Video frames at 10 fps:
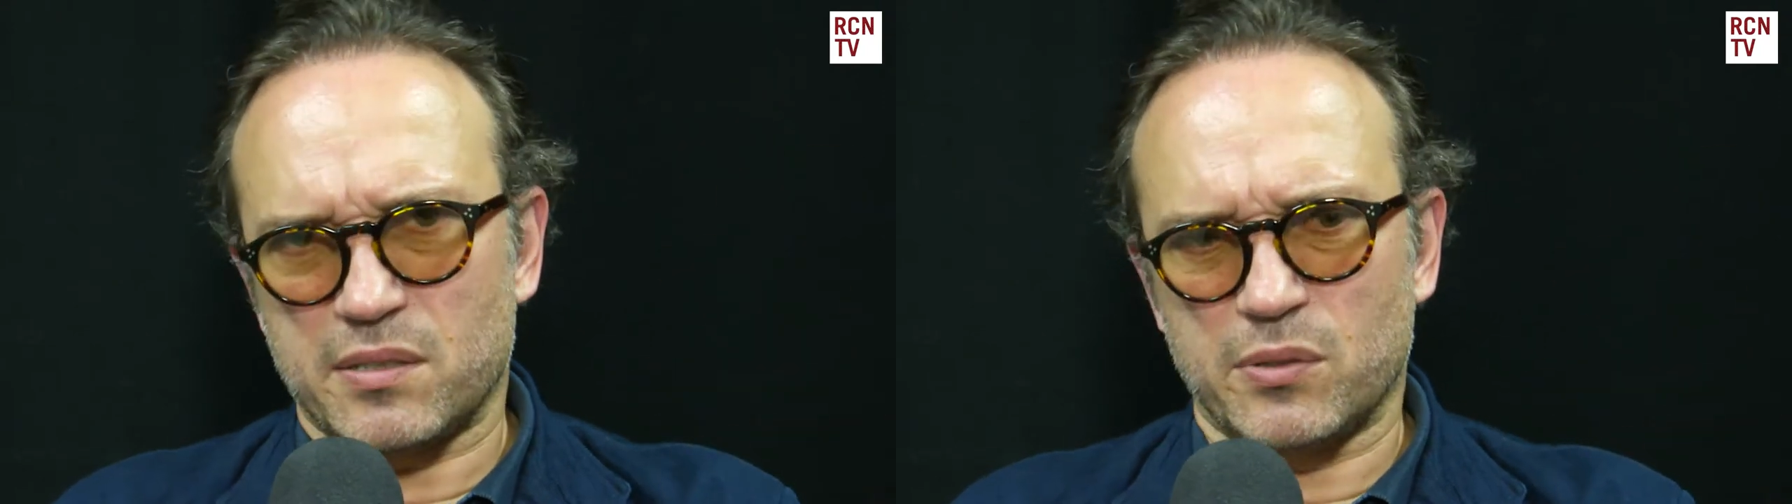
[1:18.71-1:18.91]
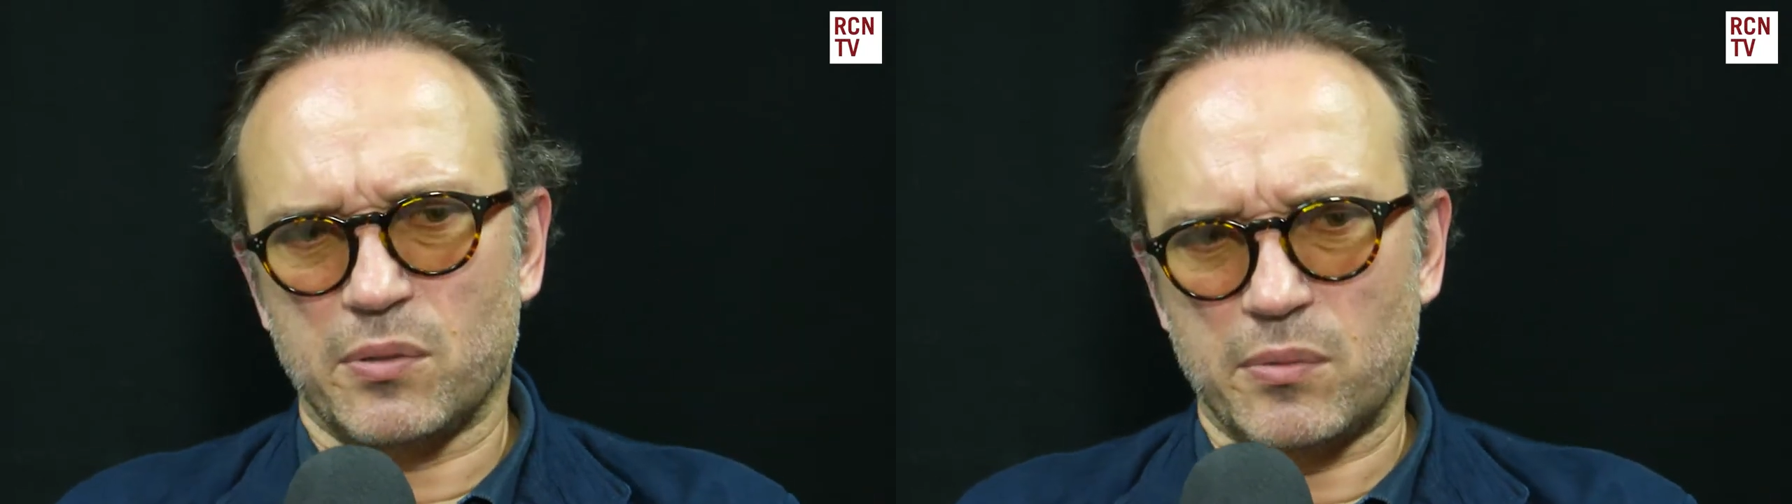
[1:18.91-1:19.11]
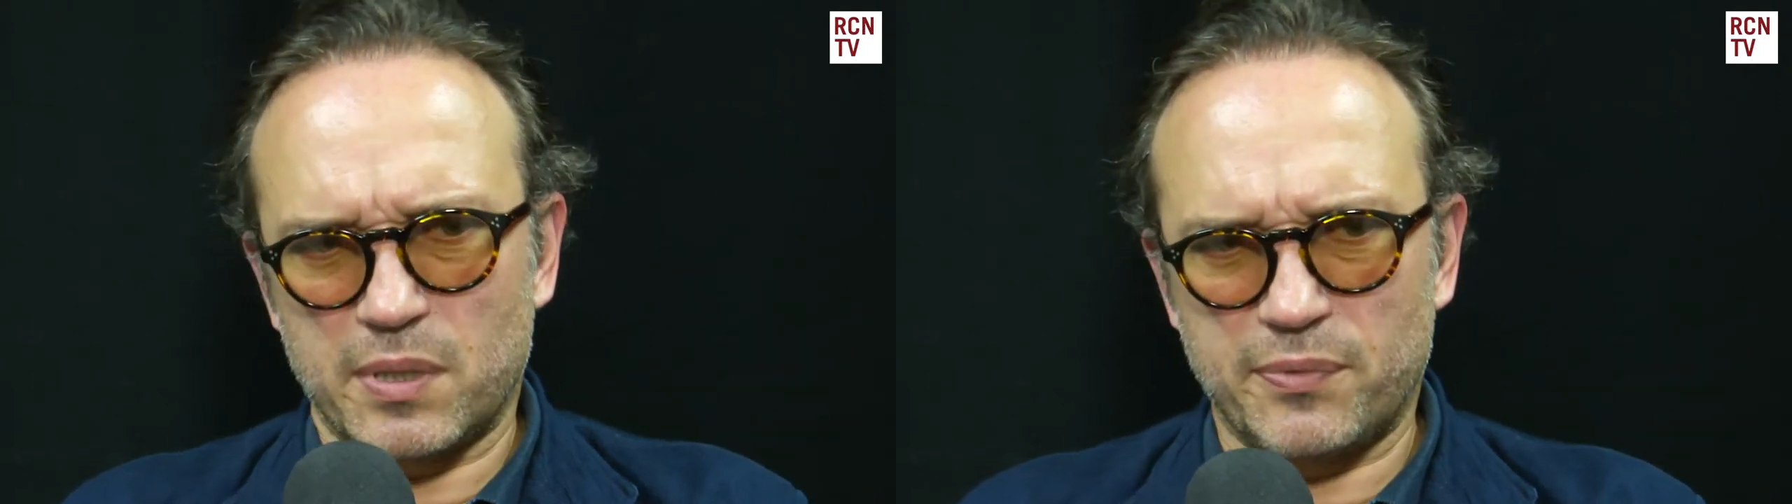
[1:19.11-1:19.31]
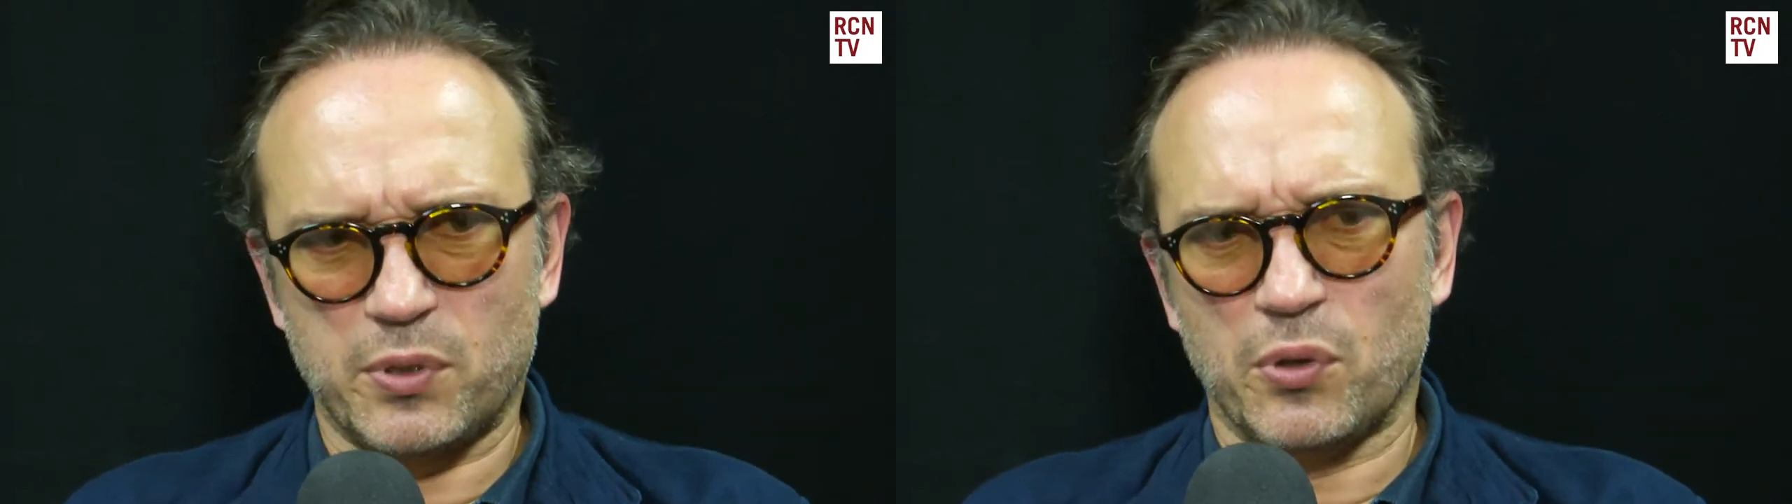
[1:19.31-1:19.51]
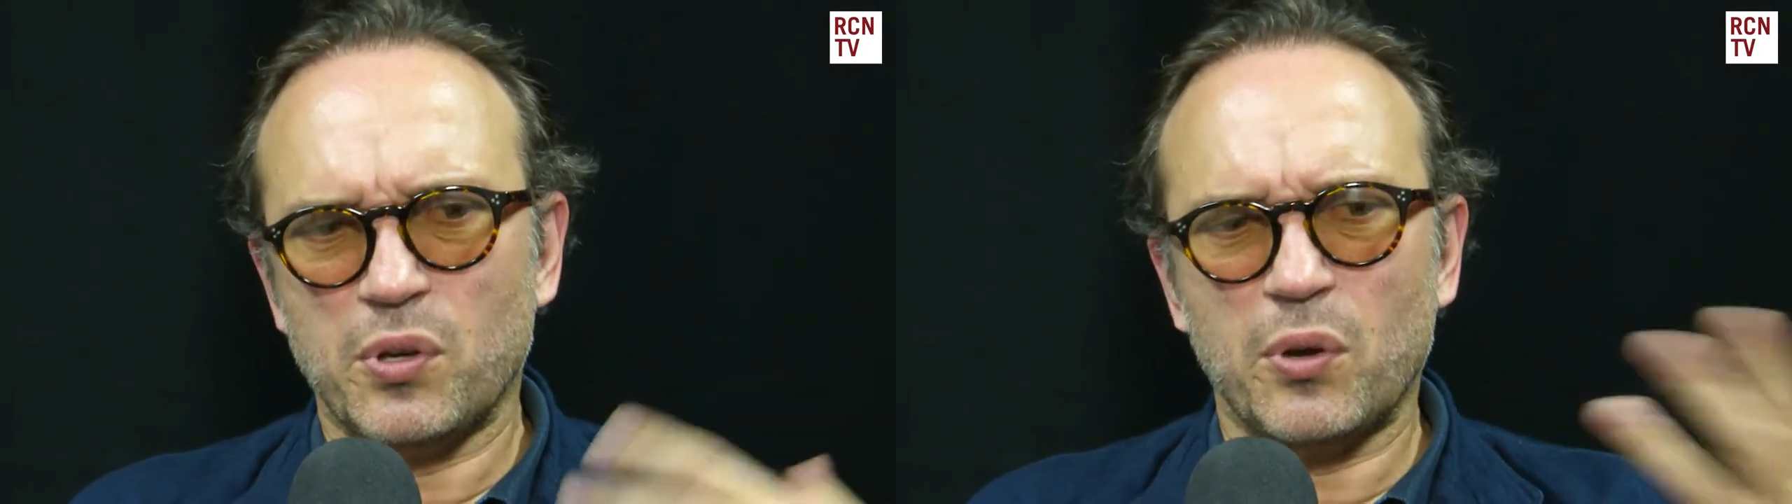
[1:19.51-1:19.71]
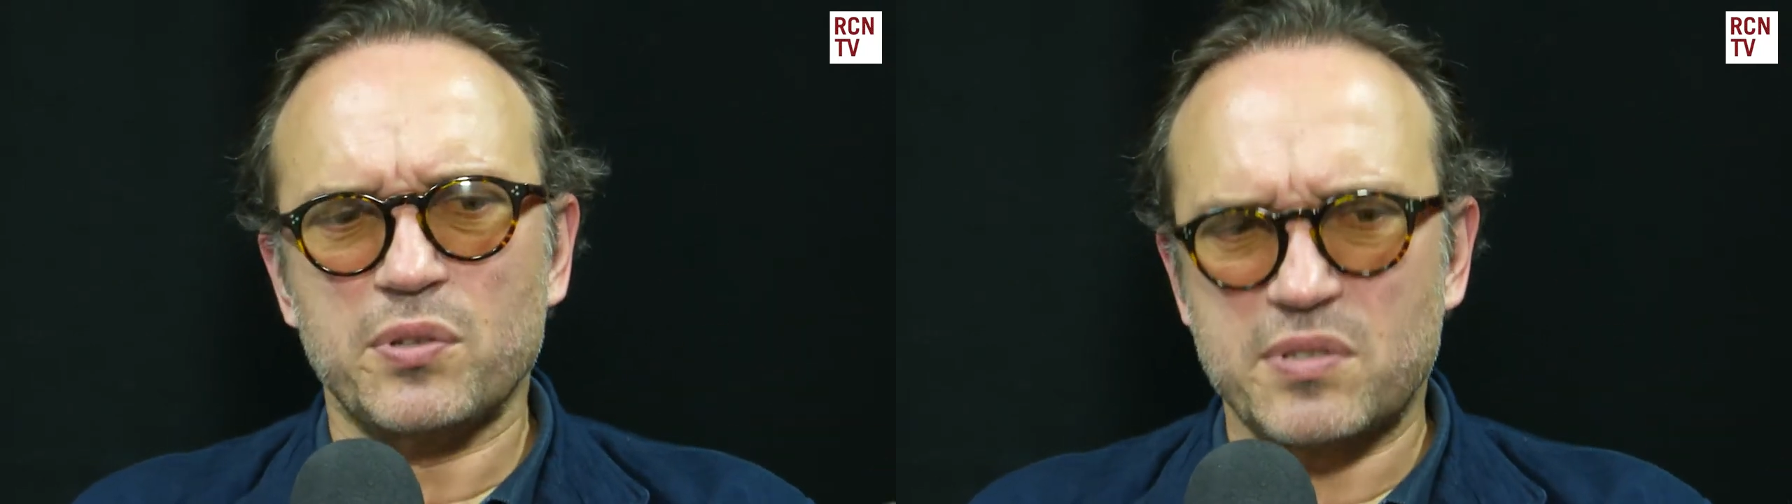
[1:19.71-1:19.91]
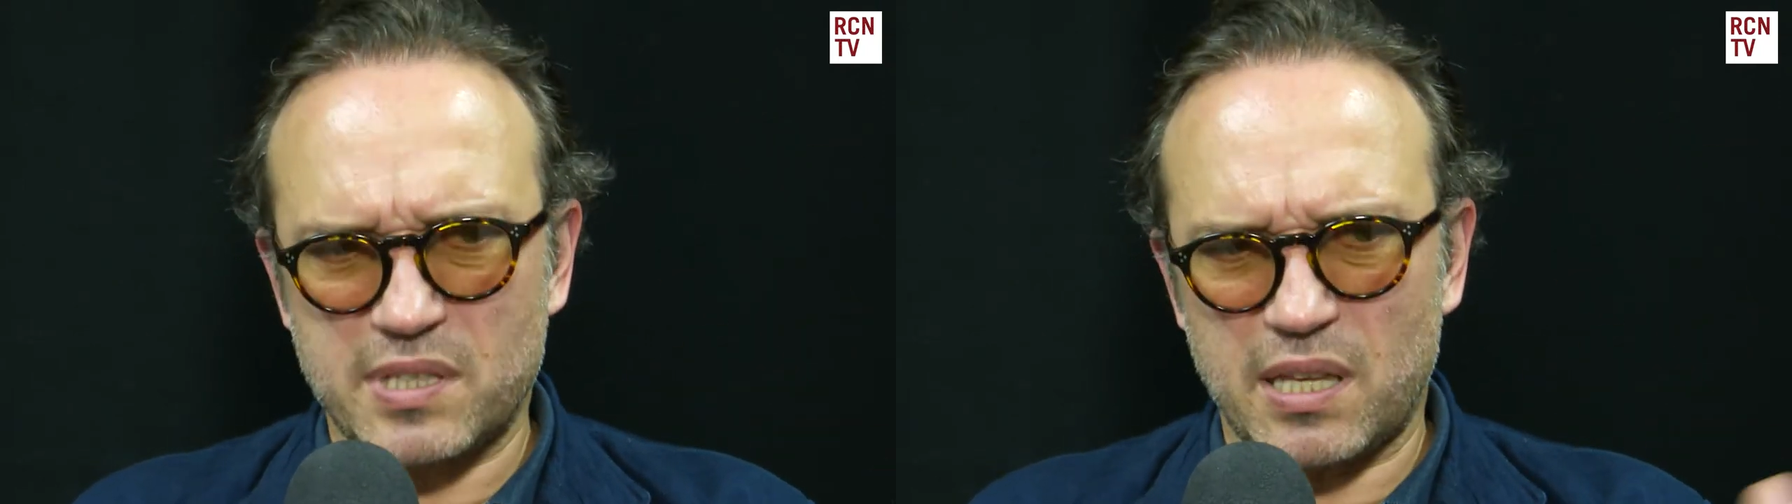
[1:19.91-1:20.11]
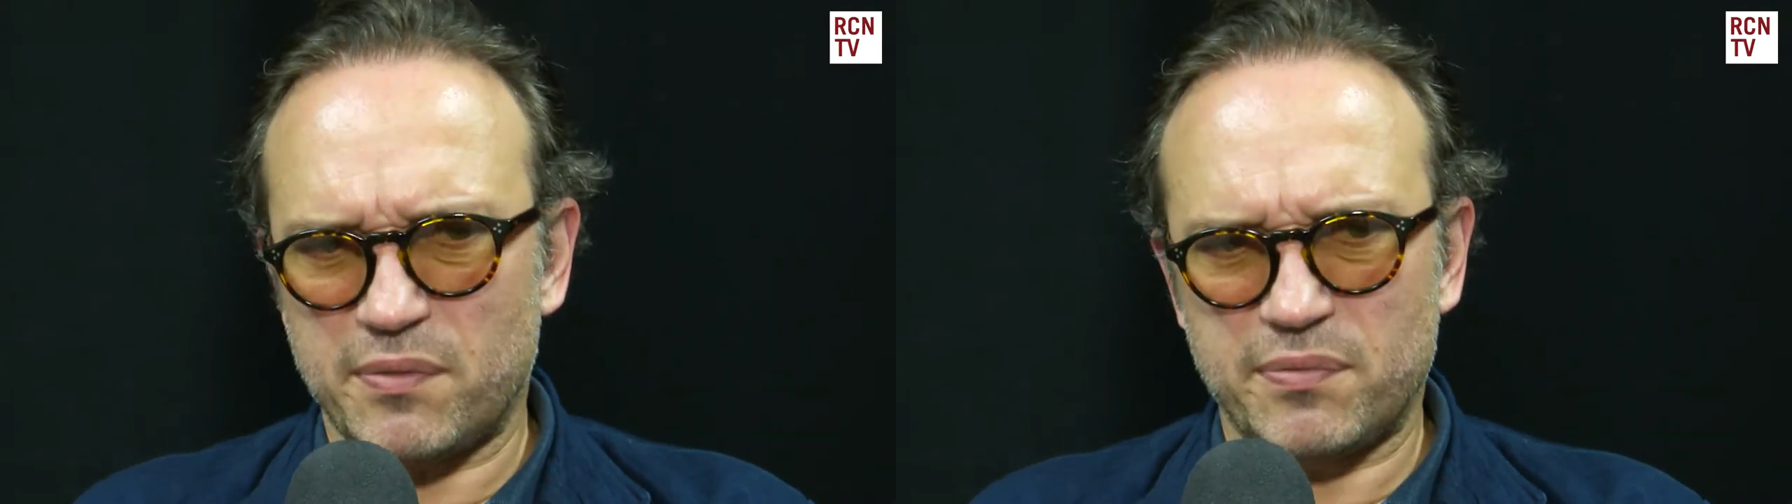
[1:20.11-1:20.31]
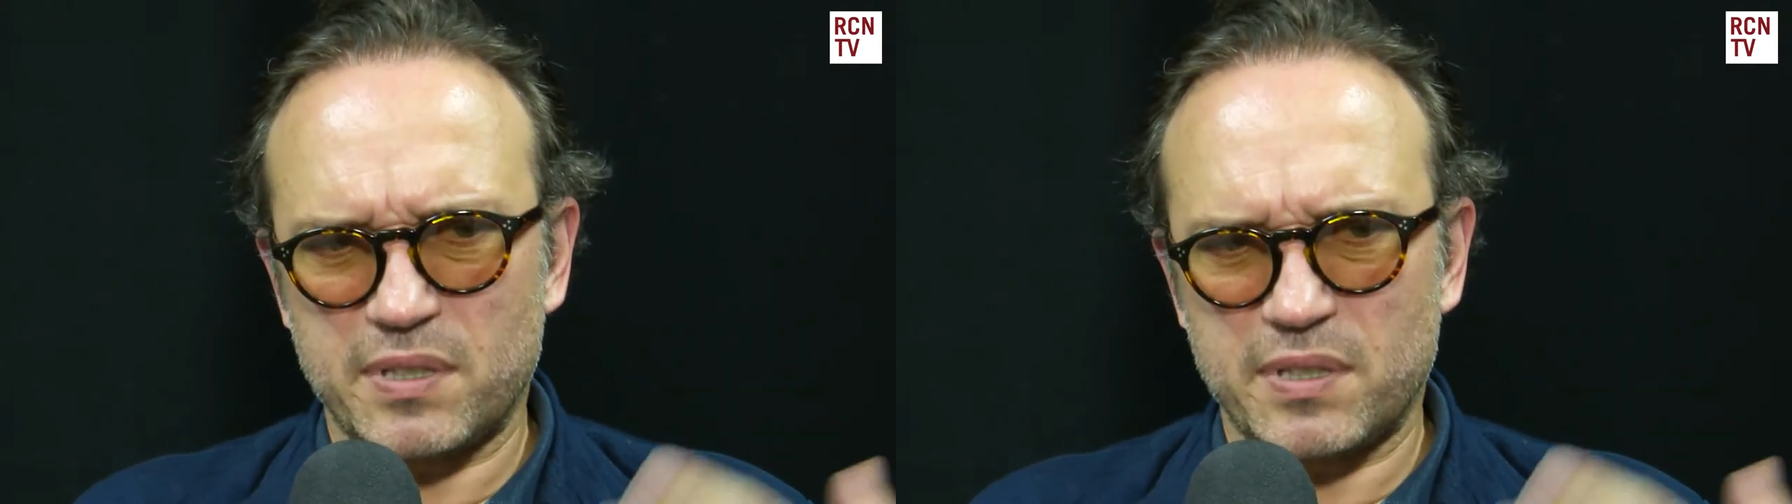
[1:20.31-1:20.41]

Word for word: You know, if you don't know yourself,